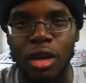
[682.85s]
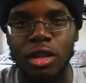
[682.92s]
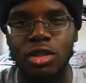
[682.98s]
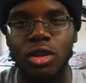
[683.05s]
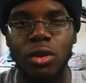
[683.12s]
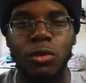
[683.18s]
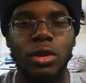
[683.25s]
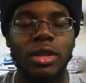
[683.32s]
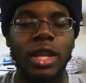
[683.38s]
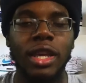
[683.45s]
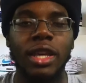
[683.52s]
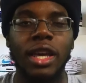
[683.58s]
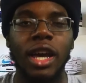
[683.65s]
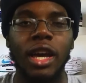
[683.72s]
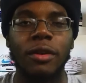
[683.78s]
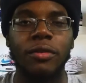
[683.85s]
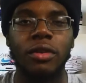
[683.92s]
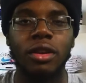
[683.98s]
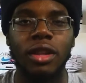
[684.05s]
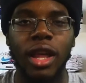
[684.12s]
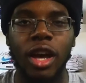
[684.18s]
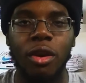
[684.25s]
So I want to thank God for
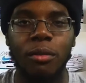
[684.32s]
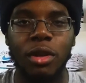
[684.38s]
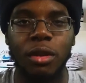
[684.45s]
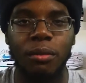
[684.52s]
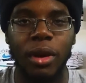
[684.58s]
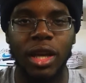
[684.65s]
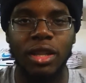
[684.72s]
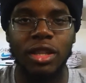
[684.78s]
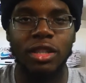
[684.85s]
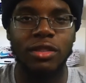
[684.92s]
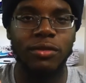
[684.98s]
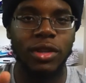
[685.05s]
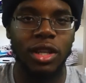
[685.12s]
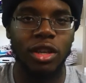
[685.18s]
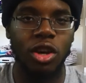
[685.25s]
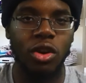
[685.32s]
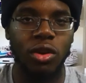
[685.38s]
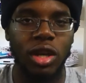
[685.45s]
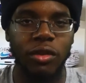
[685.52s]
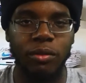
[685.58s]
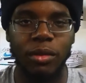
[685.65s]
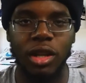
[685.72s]
allowing me to make this video,
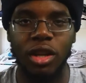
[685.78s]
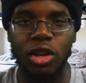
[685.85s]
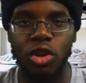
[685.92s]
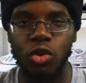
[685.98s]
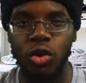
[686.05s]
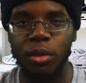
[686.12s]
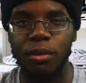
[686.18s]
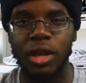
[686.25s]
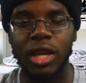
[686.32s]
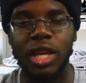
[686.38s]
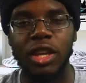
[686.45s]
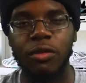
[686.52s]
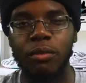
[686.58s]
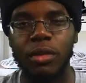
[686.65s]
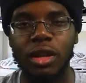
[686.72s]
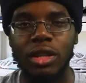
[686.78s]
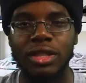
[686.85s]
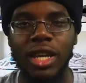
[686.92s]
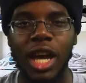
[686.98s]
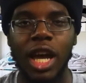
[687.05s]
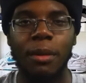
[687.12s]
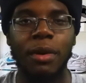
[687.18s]
giving me the equipment, and giving me the
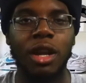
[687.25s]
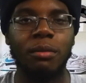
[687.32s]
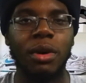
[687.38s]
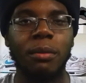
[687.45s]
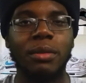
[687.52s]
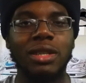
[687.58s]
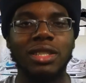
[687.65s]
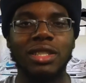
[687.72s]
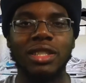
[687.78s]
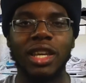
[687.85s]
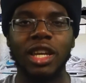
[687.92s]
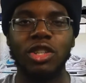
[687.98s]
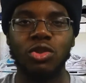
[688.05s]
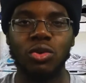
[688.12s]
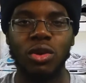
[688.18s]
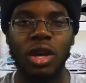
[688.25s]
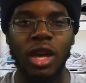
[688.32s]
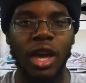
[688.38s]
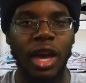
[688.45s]
time out of my busy schedule.